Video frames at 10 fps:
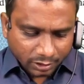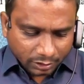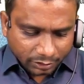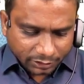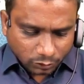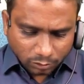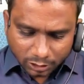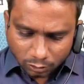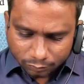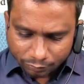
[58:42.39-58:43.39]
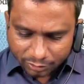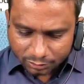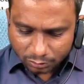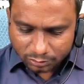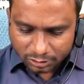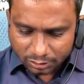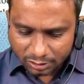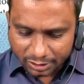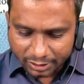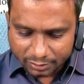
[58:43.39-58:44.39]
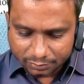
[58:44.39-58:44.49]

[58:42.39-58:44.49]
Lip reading: Discount allowed 15,000 credit